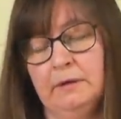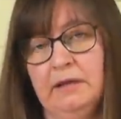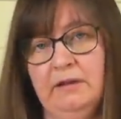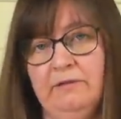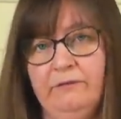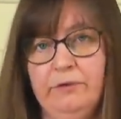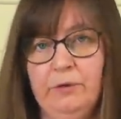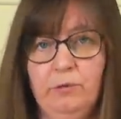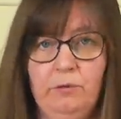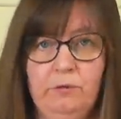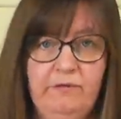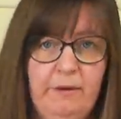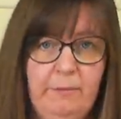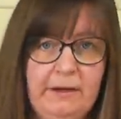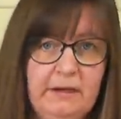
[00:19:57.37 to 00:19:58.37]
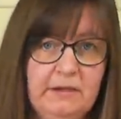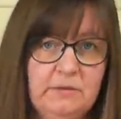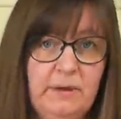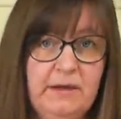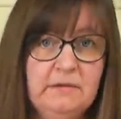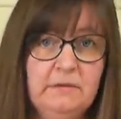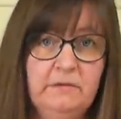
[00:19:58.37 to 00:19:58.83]
if your fabric gets
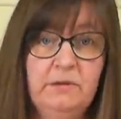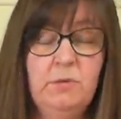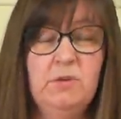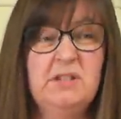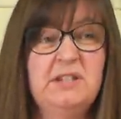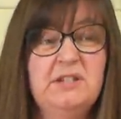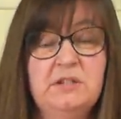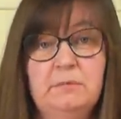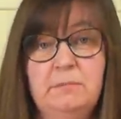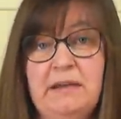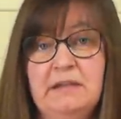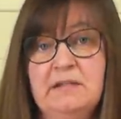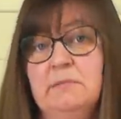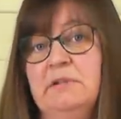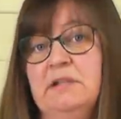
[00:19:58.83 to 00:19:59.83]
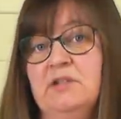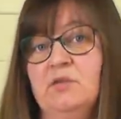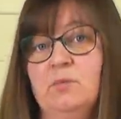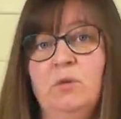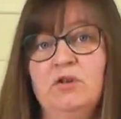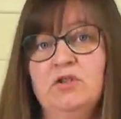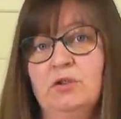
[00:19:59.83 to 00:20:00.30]
wet. So if you wanted to make something to
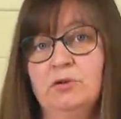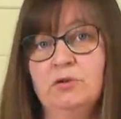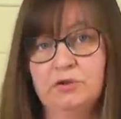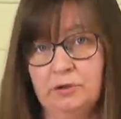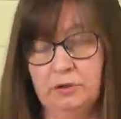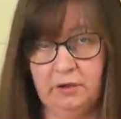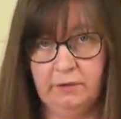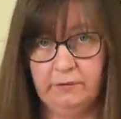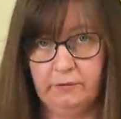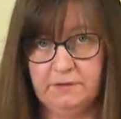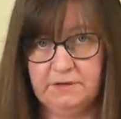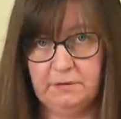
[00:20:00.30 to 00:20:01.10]
wash a cushion cover or